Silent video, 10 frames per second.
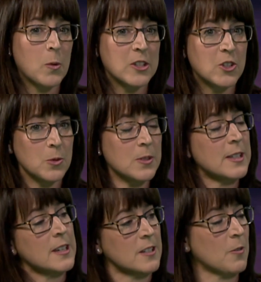We do
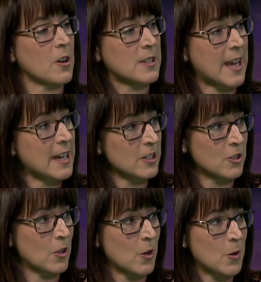see, as far as
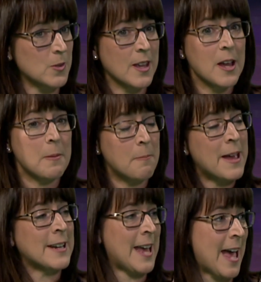age goes,
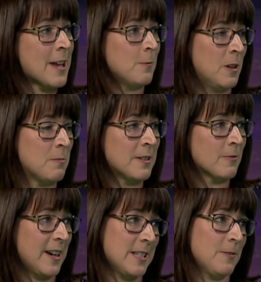men and
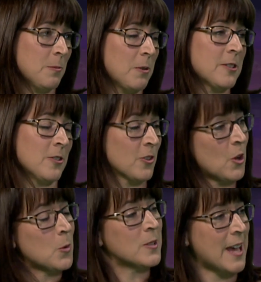women rates of depression
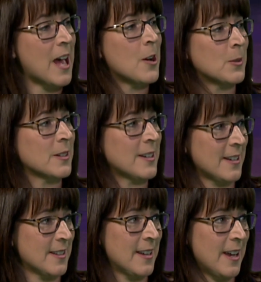go down
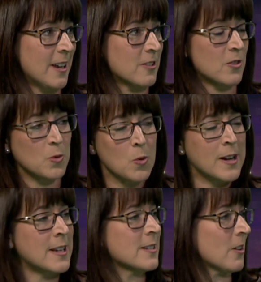as they age. The
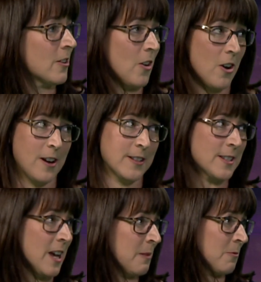20s are the
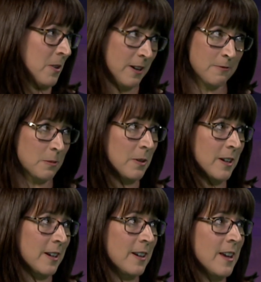hardest time for
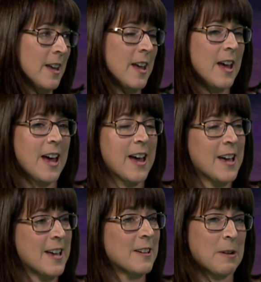everybody,
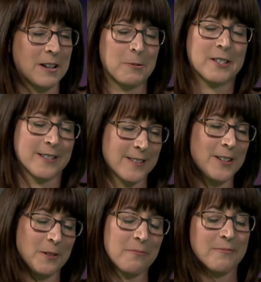and which is,
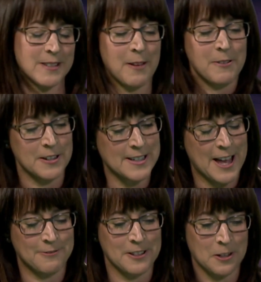I'm very
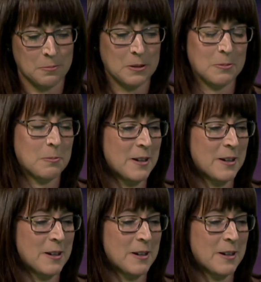sad for the young people.